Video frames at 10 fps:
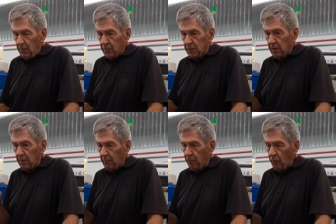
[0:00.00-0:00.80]
We started
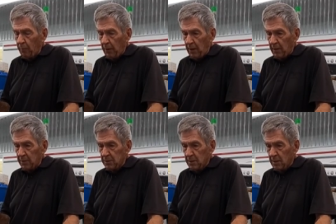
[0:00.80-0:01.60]
out with four
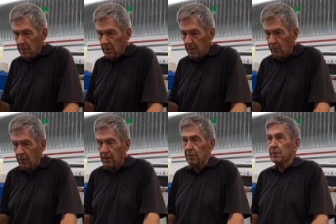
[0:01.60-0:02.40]
products, and we
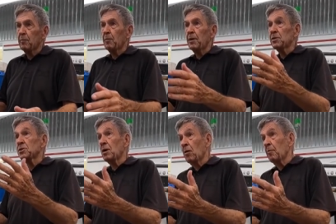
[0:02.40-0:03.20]
thought them to be
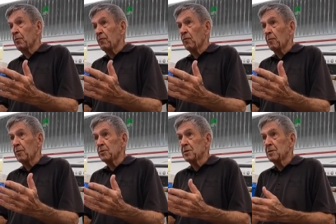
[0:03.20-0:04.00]
star performers.